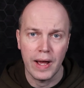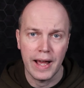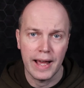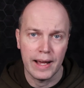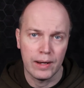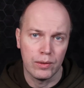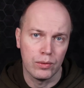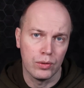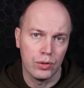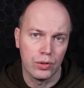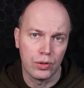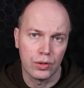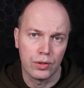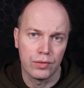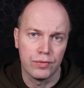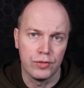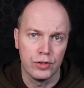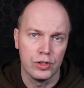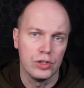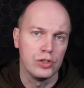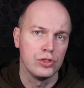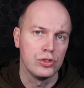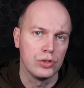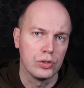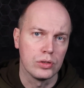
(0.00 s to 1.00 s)
Outlook
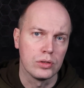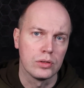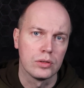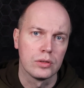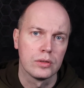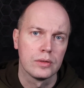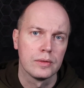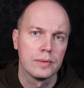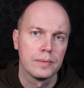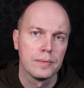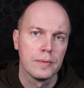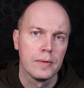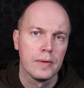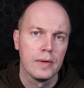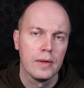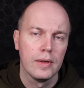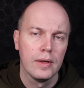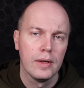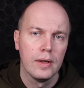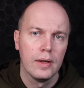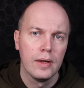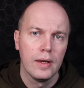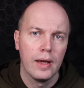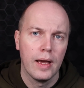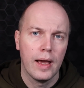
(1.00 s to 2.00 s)
version.
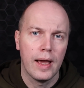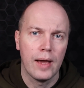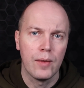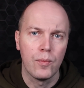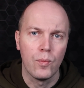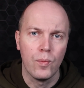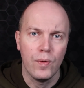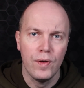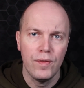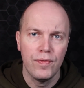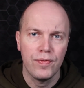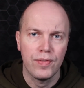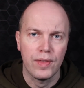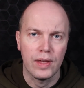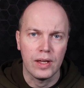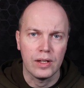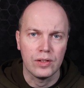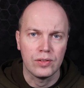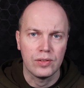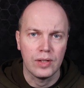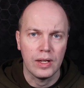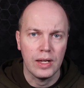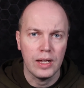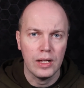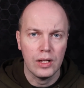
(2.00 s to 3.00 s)
And with this,
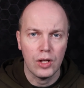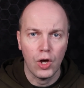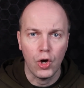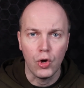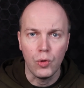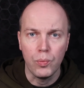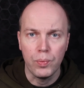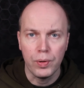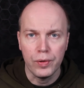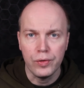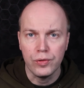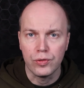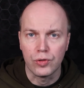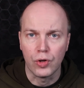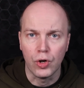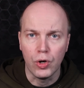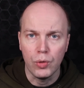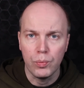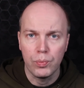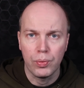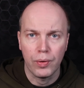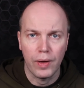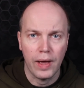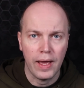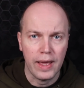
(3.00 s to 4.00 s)
it opens up
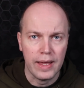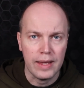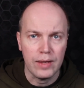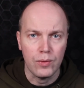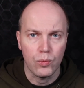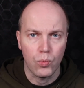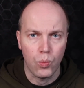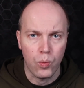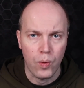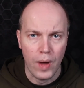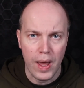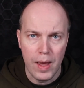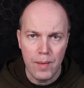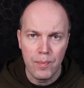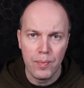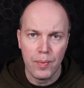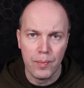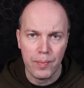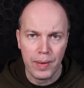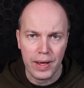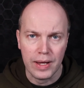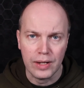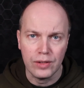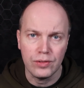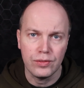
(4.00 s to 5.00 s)
a
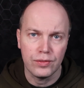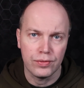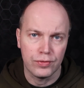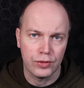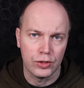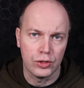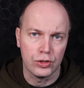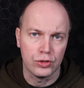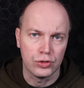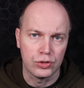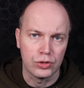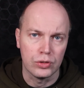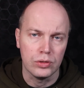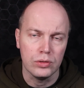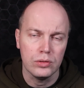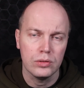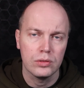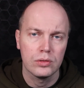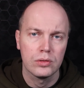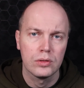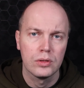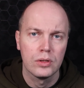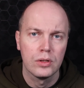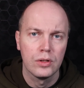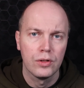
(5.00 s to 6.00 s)
web-based version
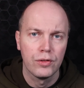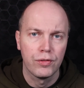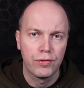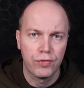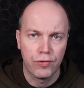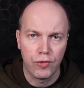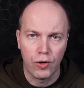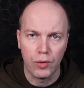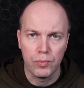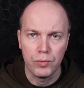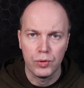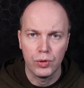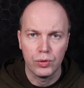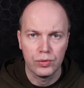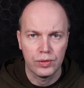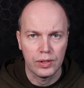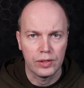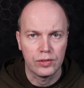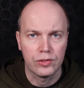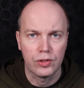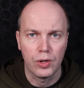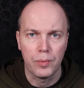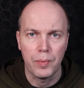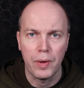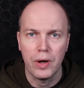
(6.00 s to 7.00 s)
from your
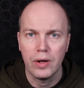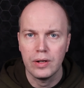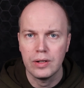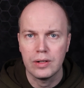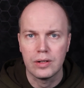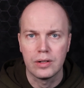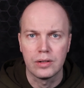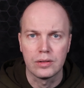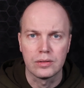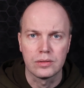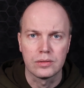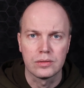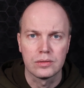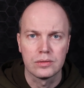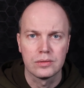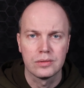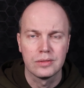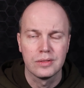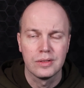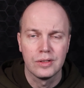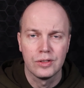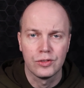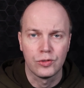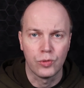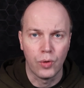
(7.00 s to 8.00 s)
desktop icon.
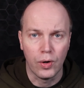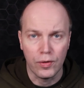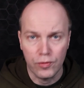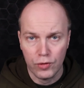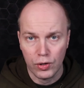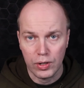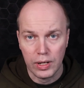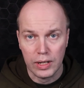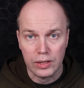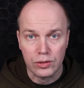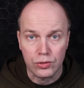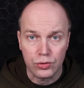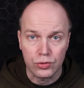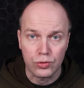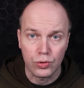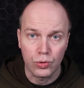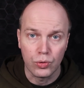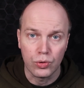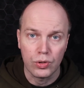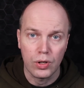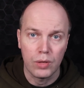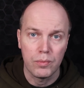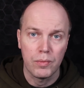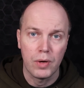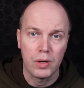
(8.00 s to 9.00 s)
So I've got it installed
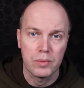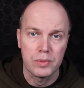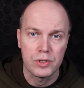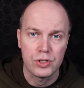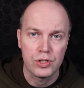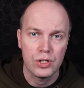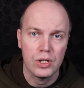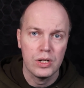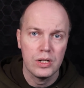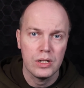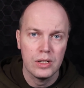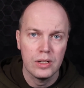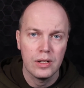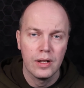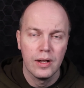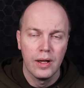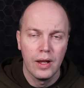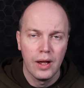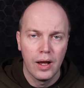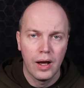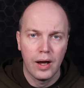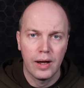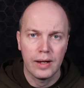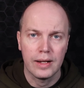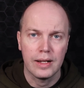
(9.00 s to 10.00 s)
on my machine.
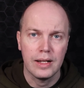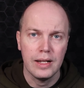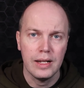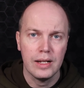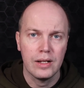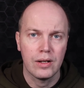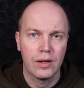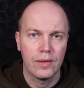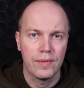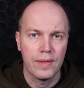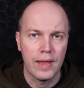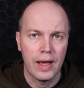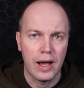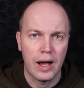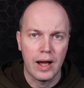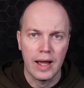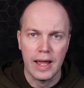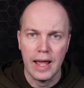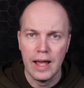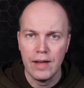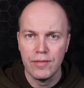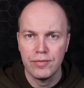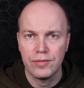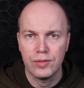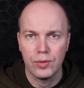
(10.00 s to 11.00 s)
I click on that. I
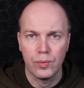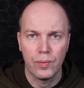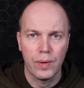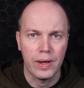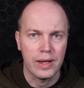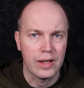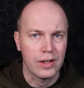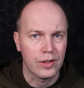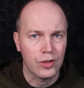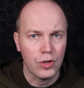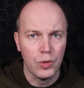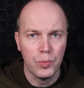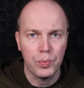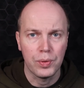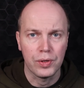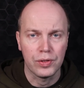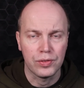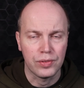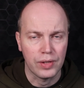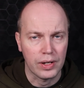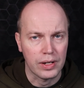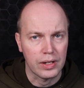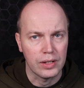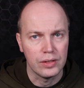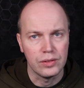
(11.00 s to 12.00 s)
have to wait a couple of
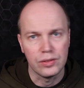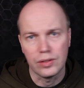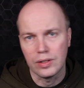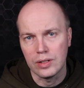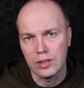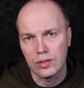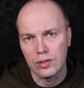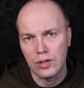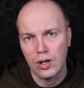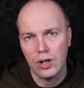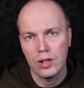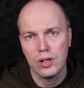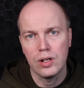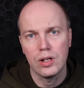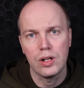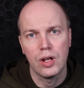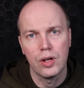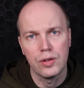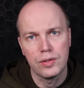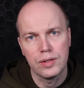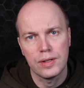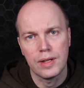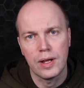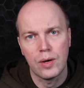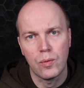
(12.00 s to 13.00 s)
seconds and it kind of
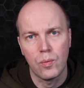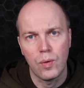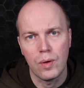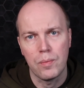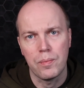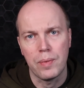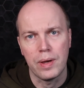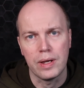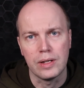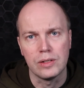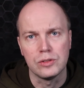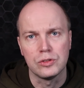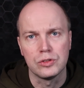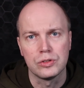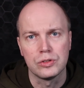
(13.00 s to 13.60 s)
loaded that web page.